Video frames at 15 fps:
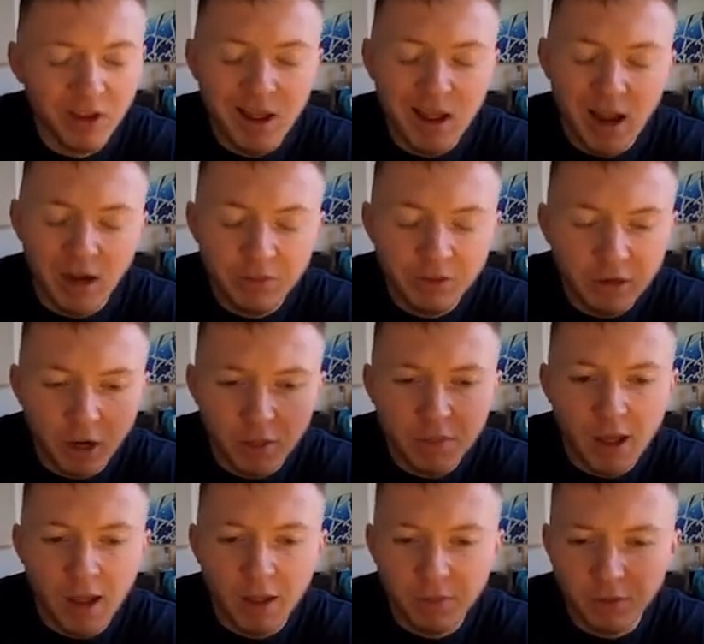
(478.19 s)
anything like
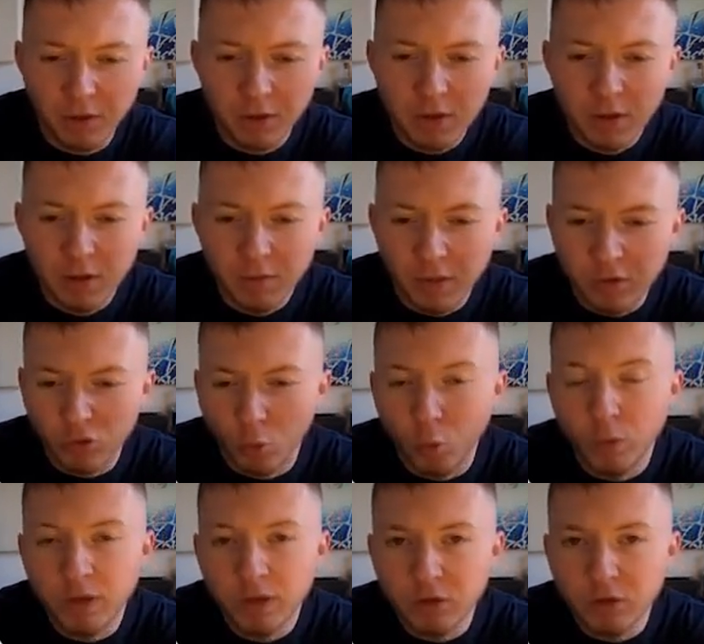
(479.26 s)
that, that there's an audience